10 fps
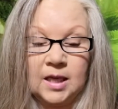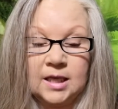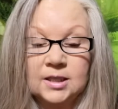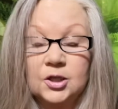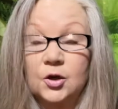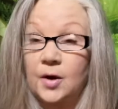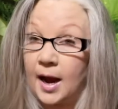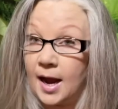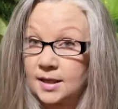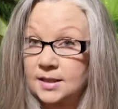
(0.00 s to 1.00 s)
Easier
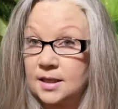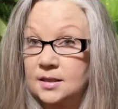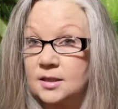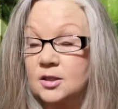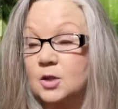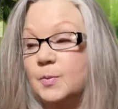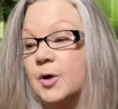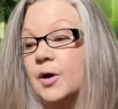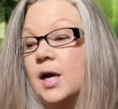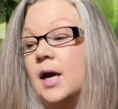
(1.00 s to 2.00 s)
access to
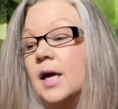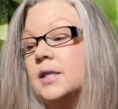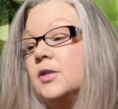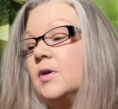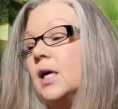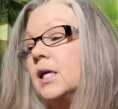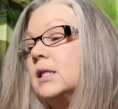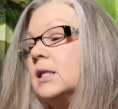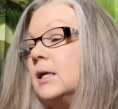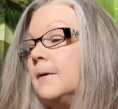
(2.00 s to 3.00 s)
spirit guides, you
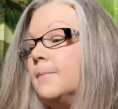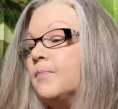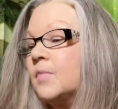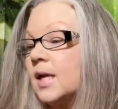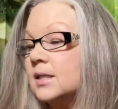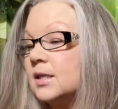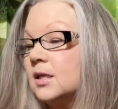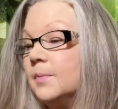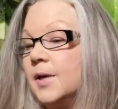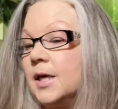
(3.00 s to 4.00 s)
guys, that's
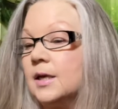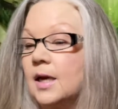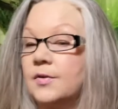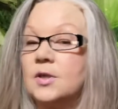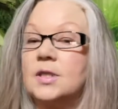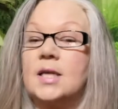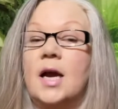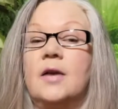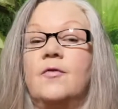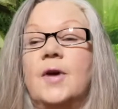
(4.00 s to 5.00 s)
gonna be another
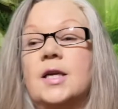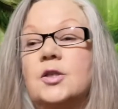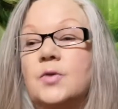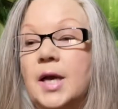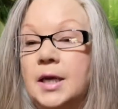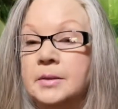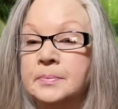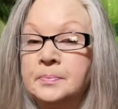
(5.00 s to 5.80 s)
side effect, okay?